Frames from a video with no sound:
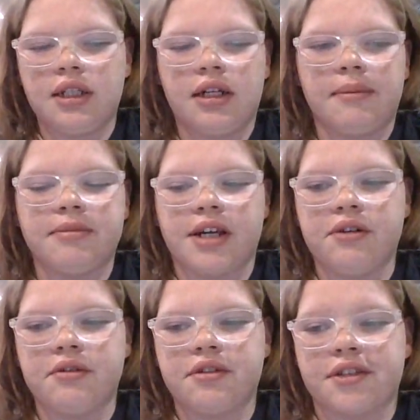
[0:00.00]
I'm
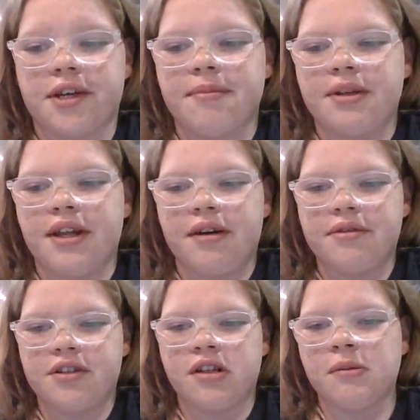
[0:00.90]
tired because I
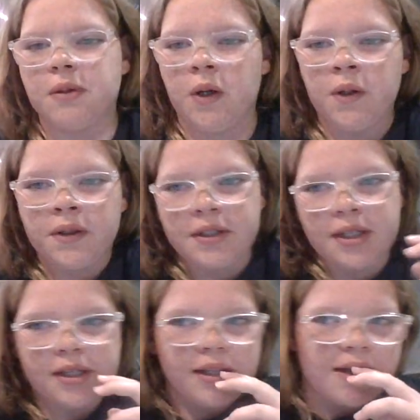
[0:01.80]
was up all
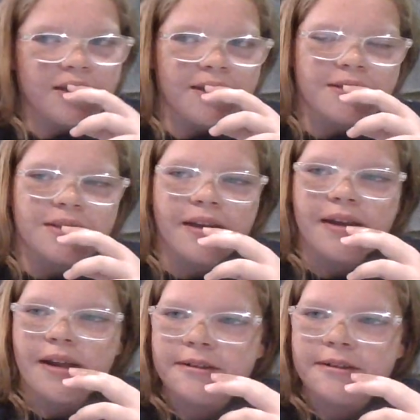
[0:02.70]
day last night.